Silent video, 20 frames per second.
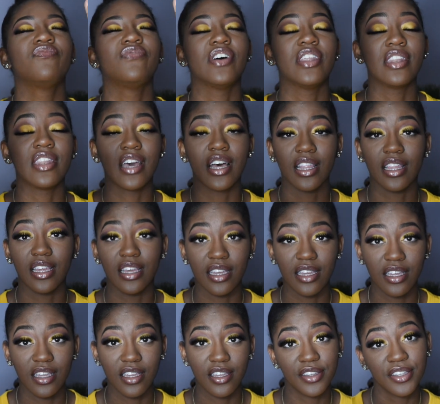
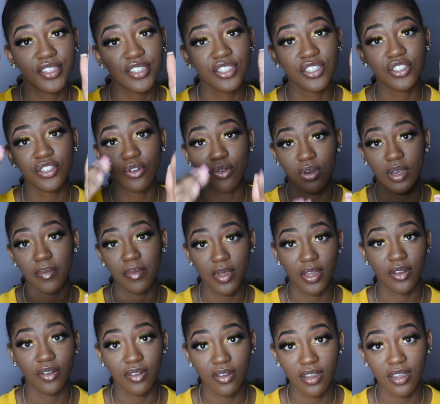vanilla soy
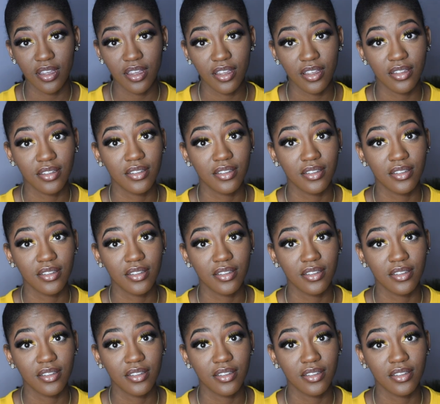milk,